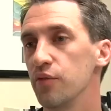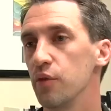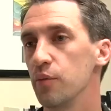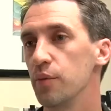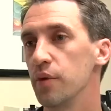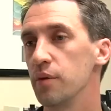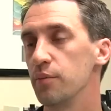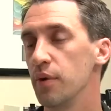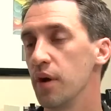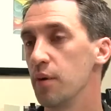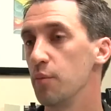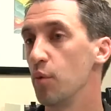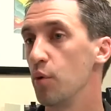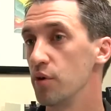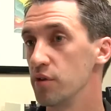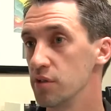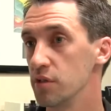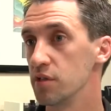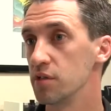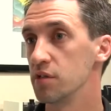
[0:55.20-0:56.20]
bitten by a
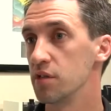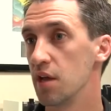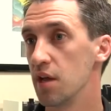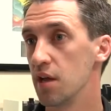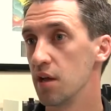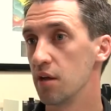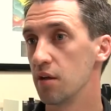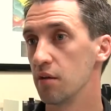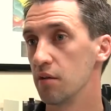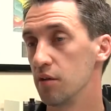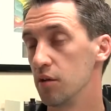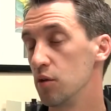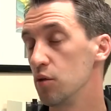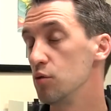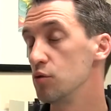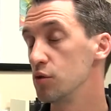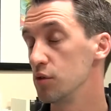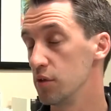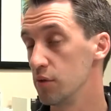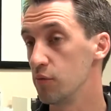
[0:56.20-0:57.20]
poisonous snake,
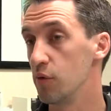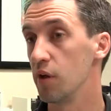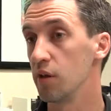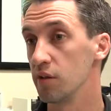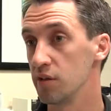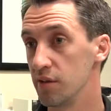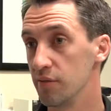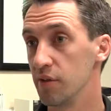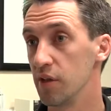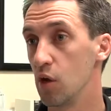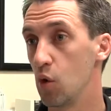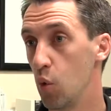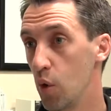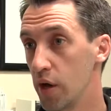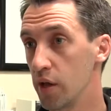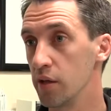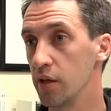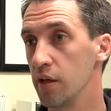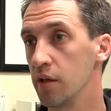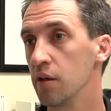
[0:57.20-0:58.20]
usually relatively
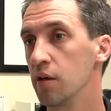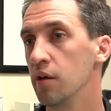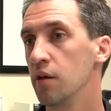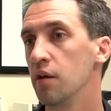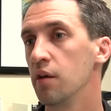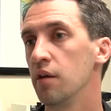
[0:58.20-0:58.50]
quickly,